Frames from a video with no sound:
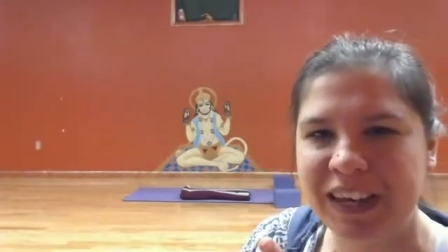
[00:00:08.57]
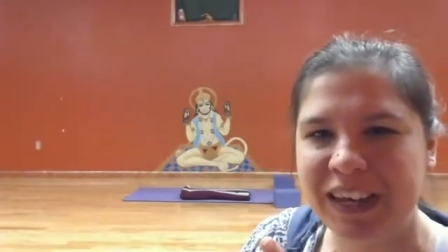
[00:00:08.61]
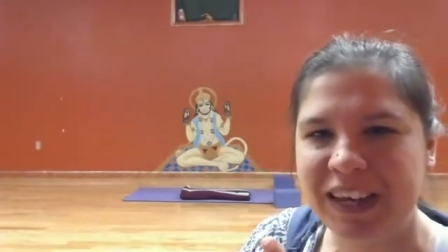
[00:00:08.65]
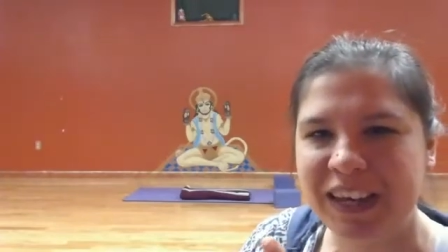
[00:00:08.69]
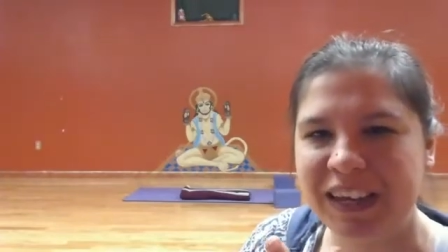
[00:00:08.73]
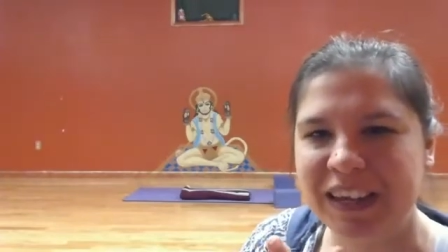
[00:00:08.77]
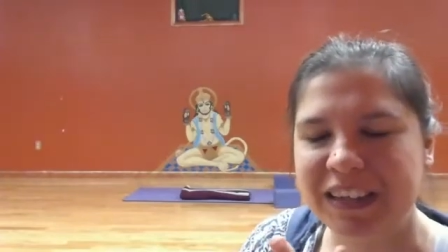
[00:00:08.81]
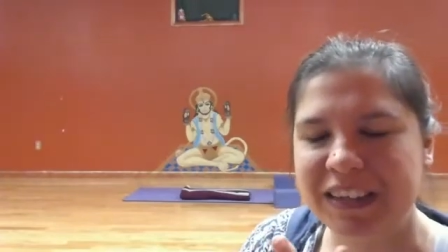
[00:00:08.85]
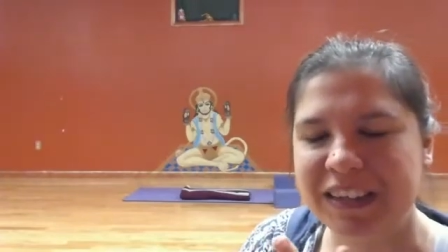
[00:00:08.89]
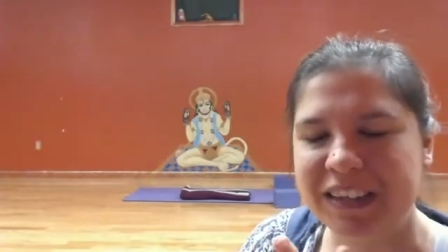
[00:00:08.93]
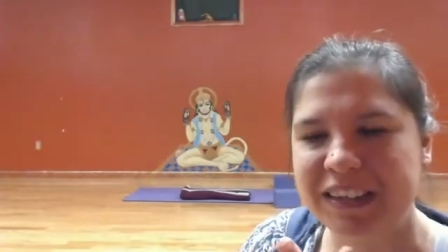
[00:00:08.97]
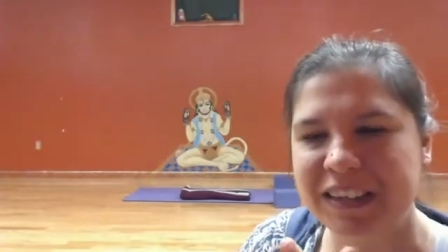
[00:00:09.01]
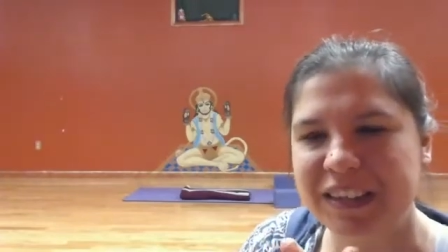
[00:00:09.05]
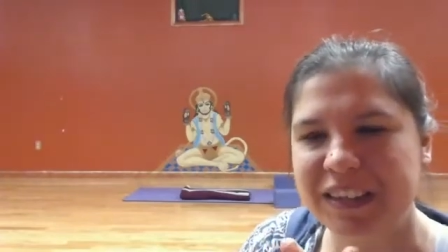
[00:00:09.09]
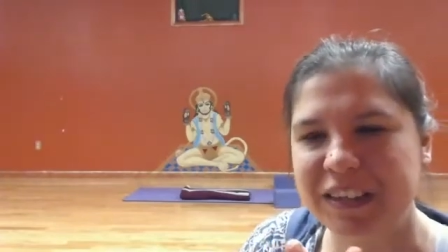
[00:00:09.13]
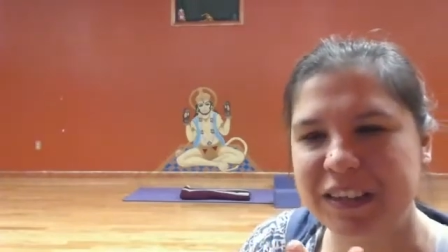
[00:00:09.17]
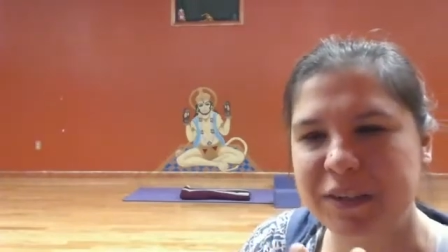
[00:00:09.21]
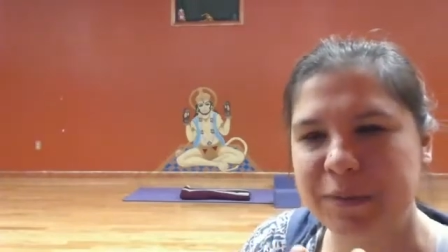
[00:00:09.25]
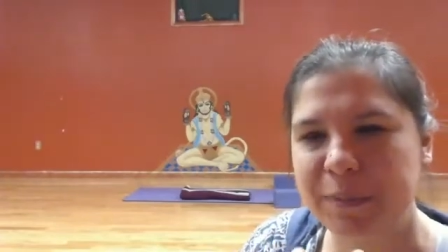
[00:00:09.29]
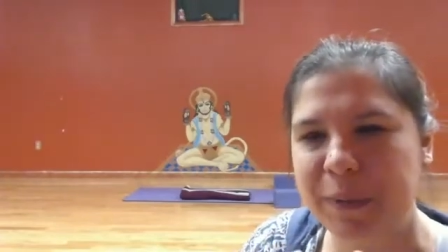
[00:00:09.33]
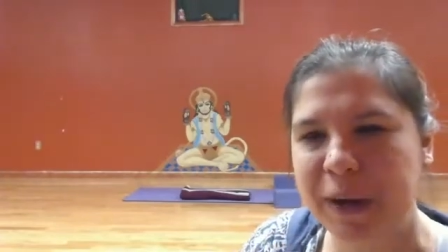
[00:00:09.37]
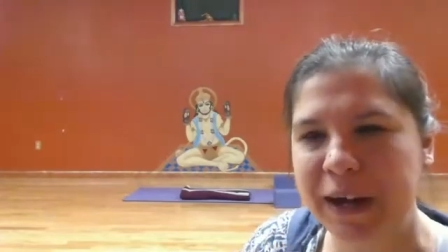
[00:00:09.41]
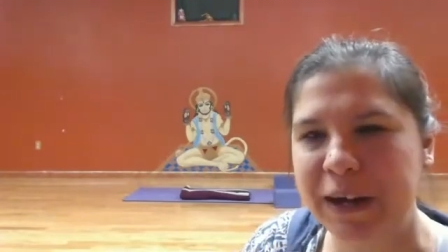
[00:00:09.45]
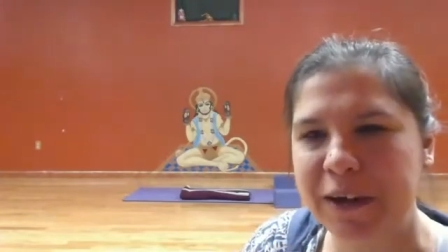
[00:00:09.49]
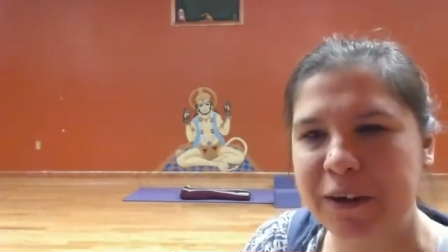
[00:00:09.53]
is
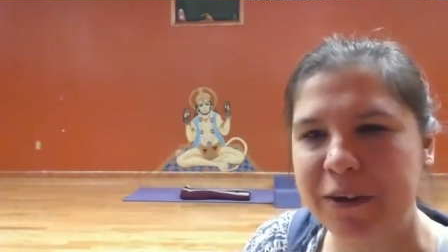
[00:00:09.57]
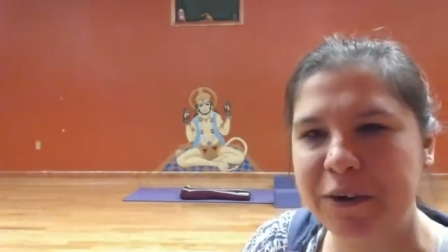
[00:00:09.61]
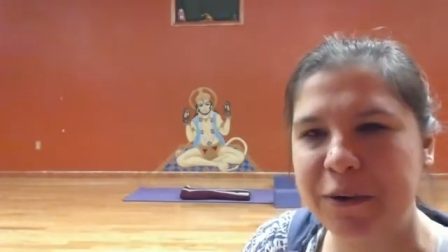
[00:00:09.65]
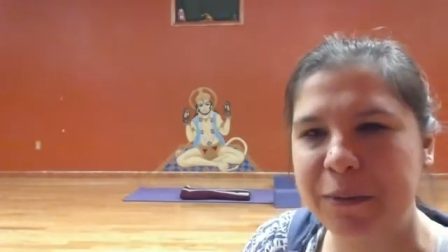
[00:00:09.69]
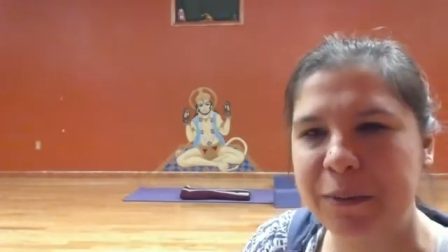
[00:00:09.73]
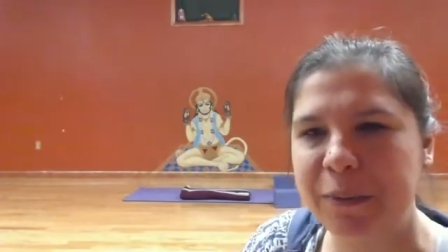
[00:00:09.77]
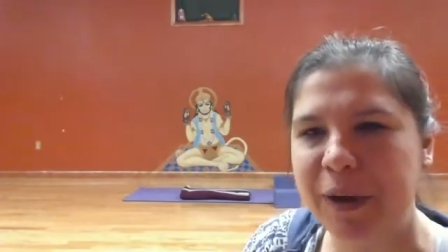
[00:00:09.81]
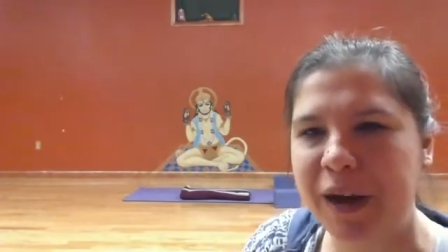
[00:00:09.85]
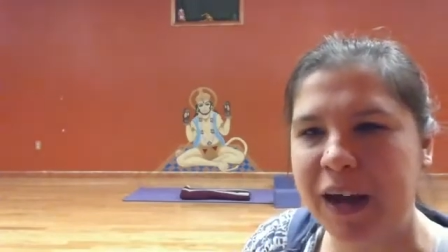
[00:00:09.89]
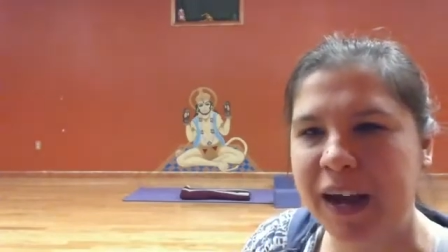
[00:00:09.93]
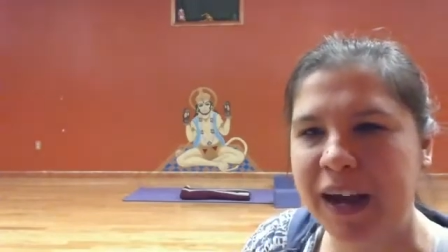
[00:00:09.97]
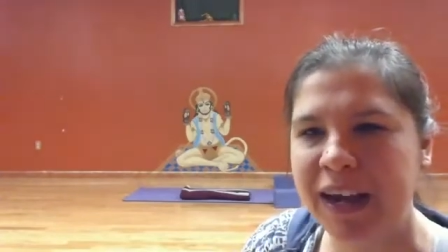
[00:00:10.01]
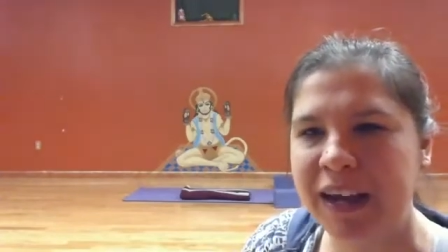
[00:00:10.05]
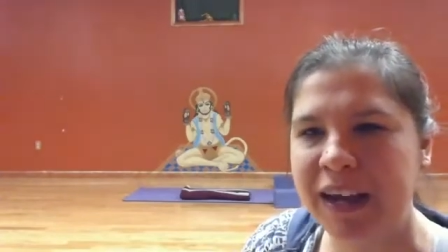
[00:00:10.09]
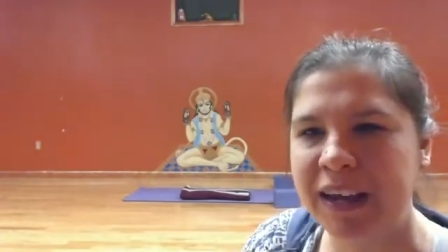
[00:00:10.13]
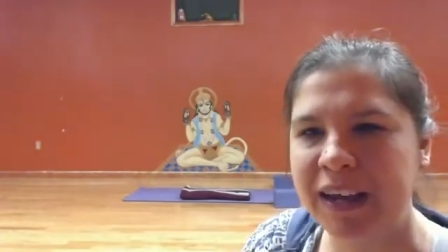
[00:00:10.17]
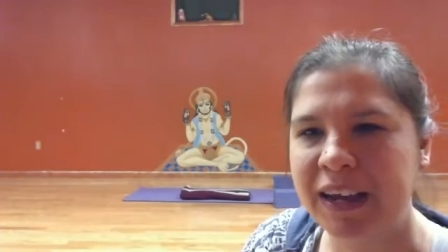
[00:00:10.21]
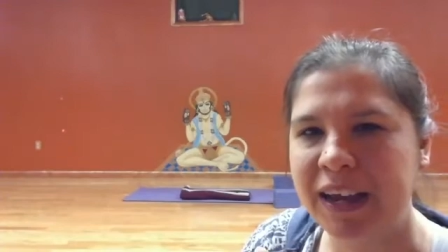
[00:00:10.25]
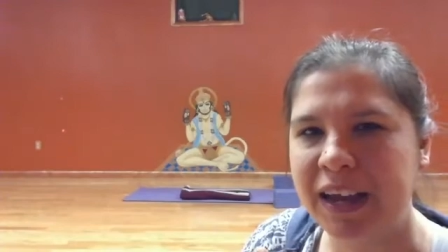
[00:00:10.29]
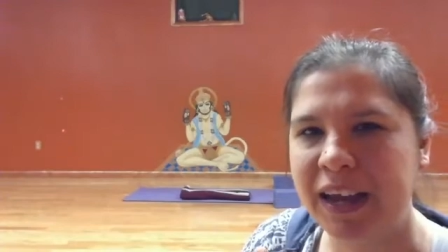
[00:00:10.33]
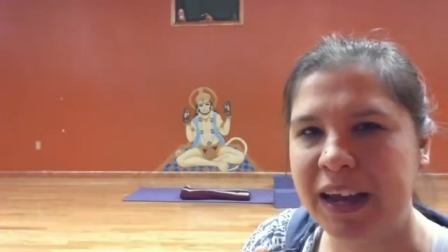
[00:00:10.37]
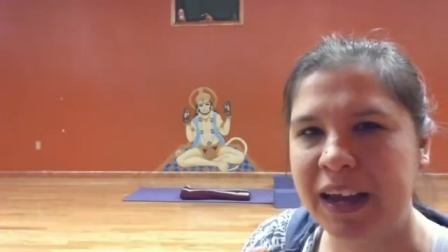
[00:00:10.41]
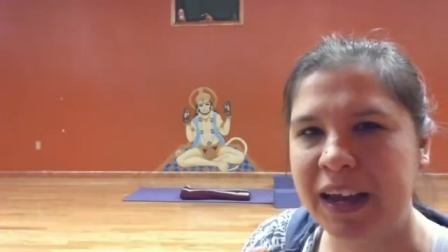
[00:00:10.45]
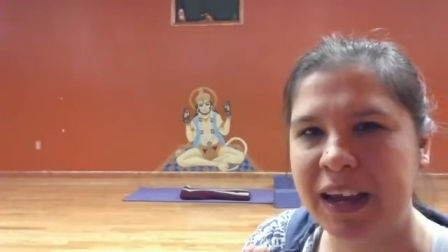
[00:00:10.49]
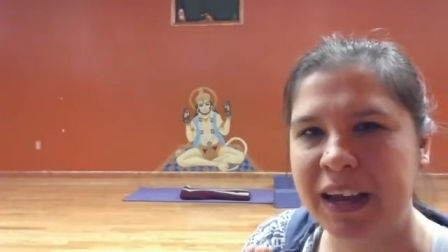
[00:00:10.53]
inspired by
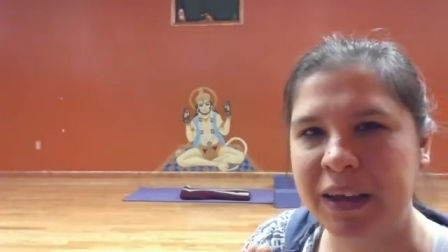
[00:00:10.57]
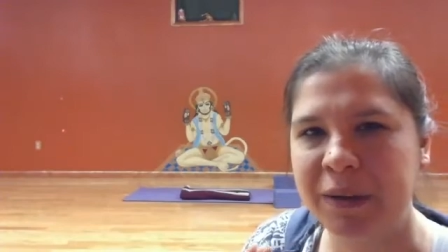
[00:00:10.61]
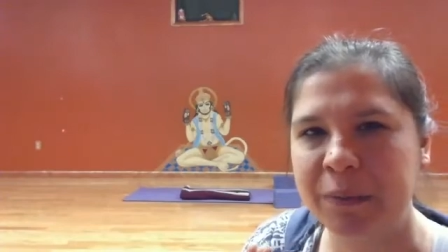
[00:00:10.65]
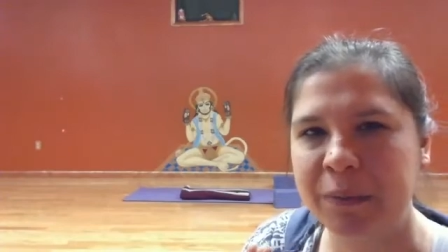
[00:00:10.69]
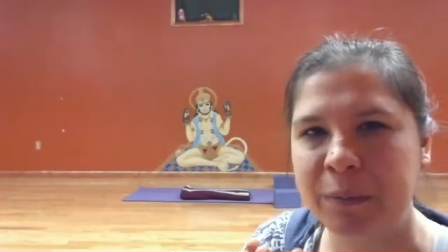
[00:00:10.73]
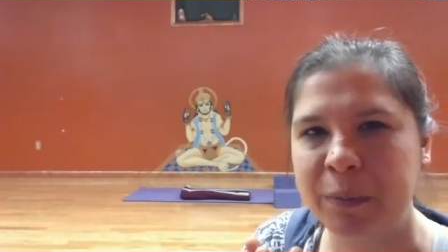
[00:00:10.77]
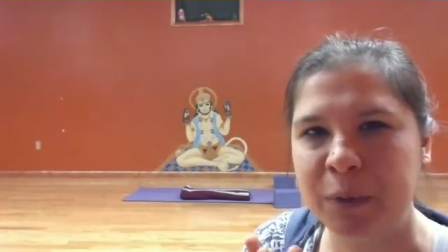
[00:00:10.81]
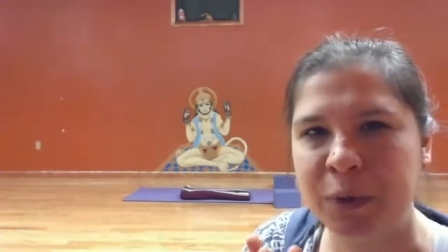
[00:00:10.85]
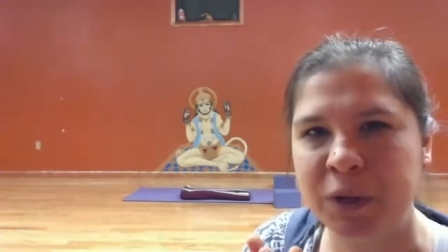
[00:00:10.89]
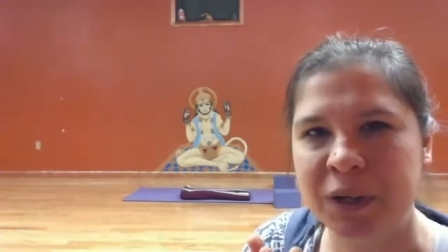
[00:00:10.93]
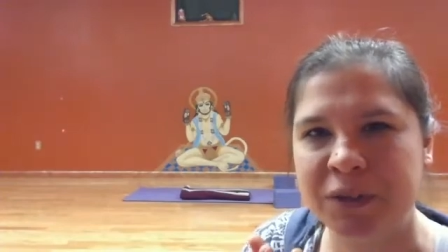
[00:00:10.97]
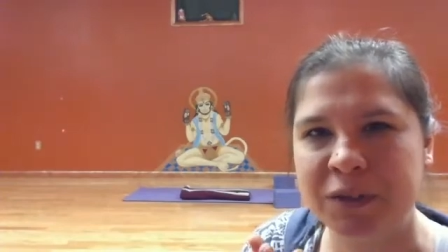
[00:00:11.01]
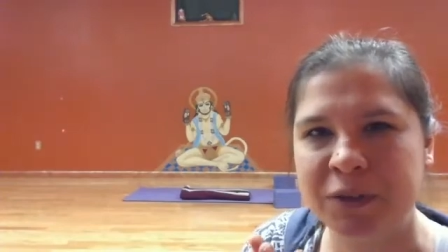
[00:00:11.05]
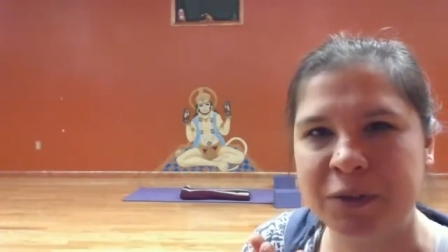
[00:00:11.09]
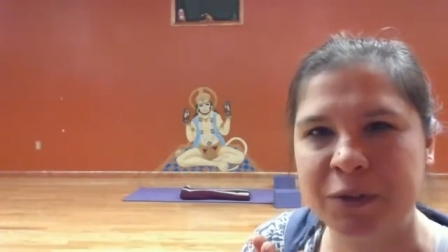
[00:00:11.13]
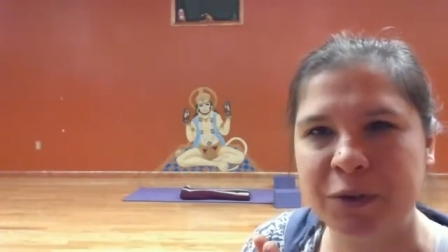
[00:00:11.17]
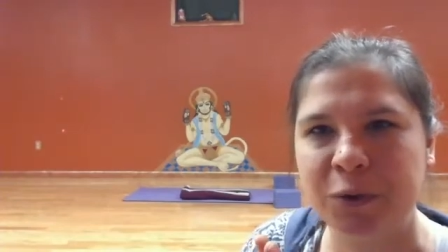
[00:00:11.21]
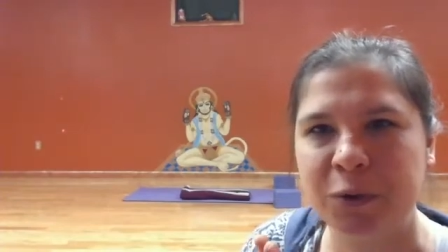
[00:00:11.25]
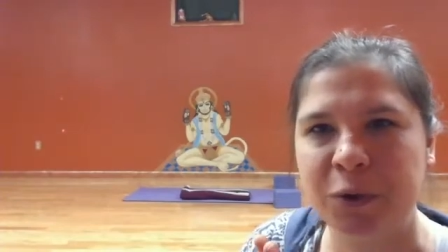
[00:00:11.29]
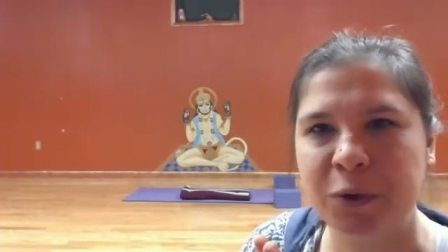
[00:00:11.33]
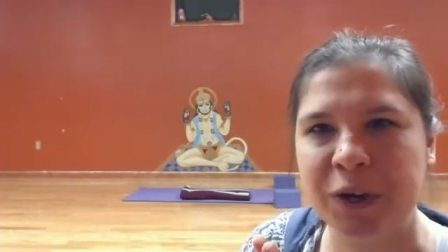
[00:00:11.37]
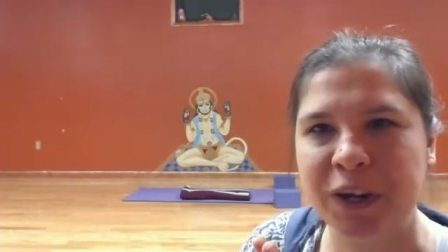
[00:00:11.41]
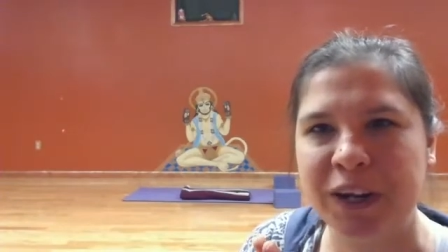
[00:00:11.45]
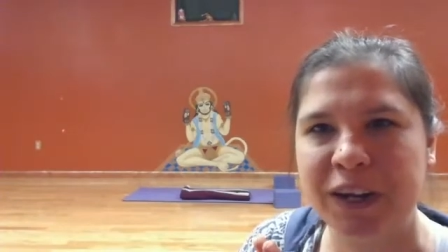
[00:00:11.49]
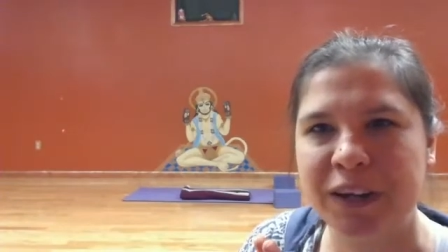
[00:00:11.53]
a Buddhist
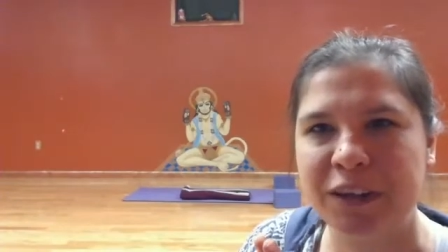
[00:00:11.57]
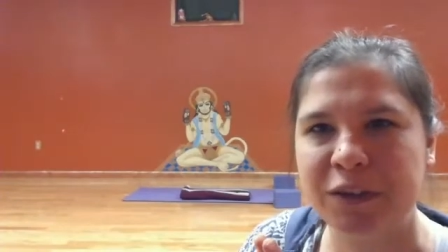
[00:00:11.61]
story.